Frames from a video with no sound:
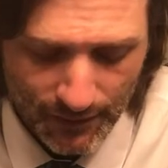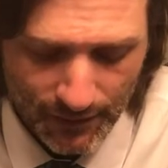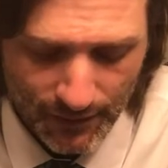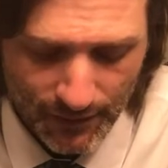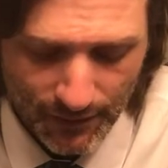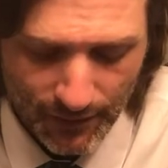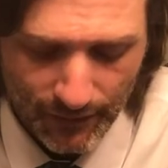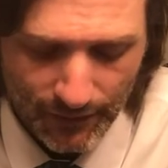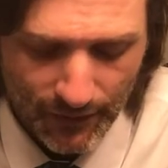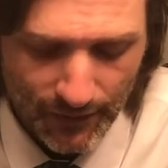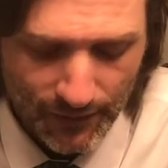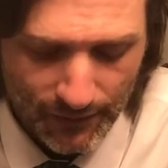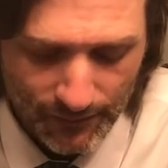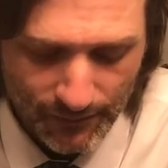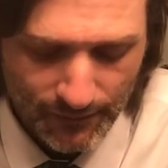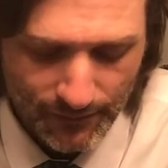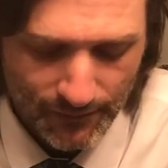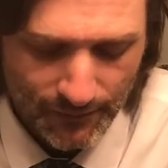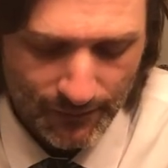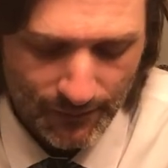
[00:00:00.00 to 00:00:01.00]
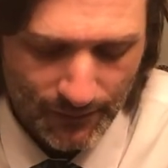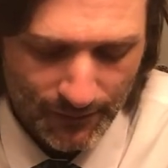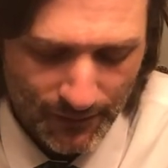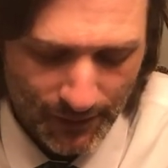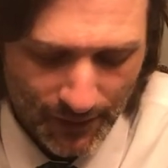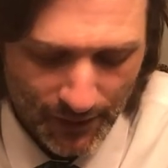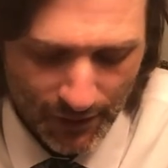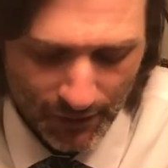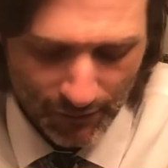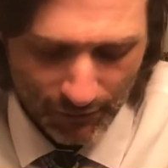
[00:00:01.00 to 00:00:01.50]
You see?
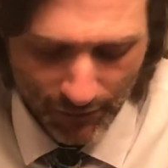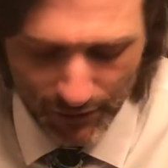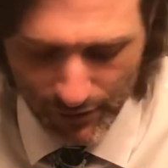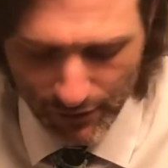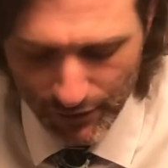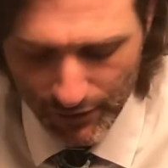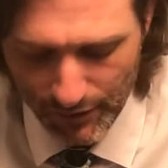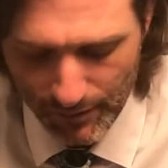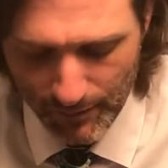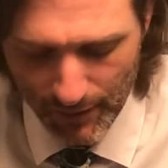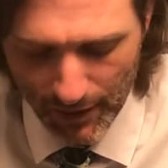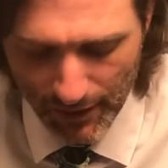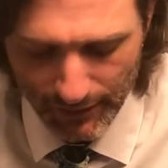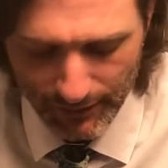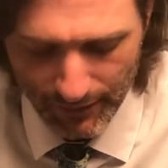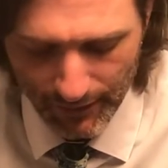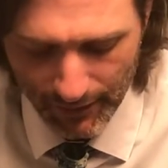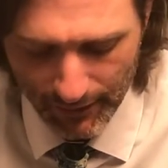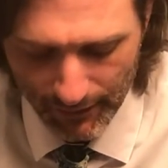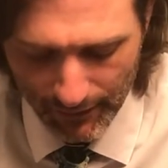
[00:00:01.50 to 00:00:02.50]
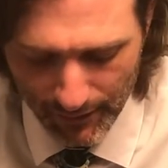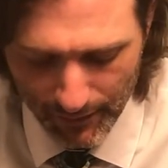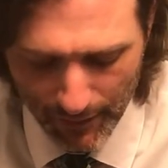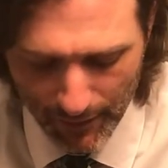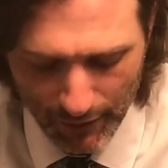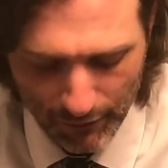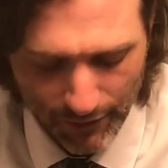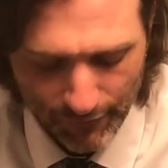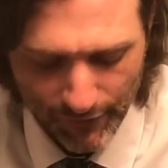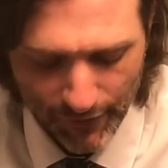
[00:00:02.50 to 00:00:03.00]
Granger turned to Montag. You see, my
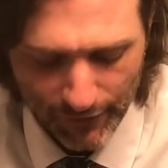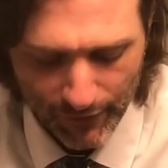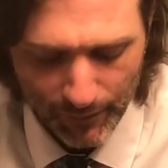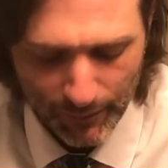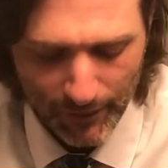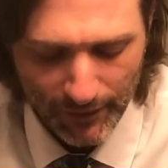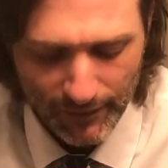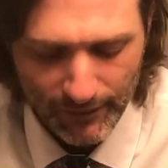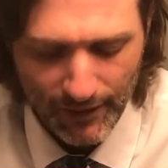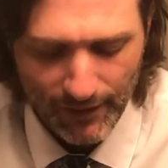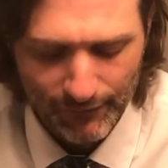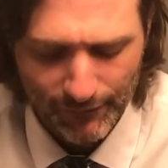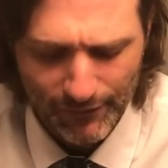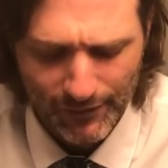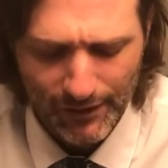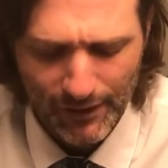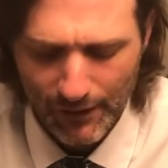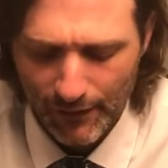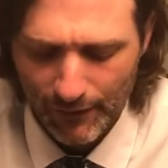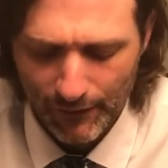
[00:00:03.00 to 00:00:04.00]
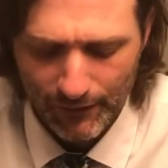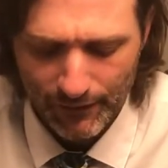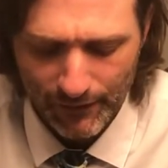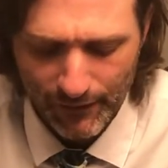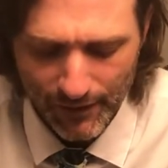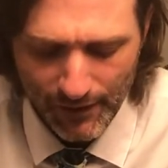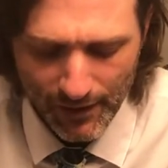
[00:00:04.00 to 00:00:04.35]
grandfather's been dead for years.